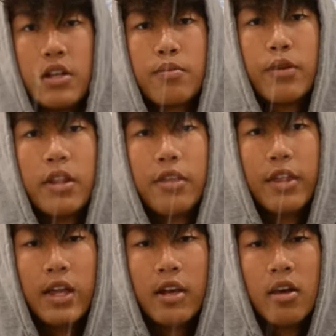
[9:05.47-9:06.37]
It's pretty
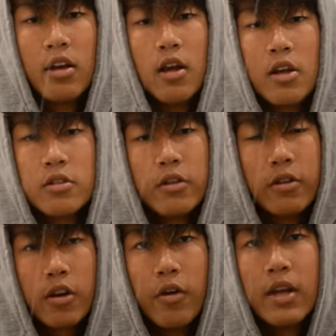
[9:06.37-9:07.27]
thin. So
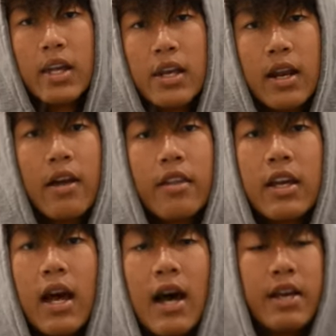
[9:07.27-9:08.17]
it'll go in and out of the
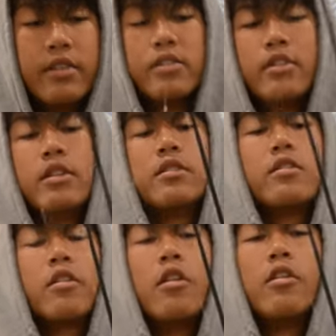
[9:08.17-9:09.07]
guides. These
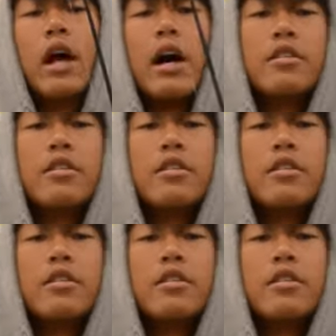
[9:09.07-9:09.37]
are called guides.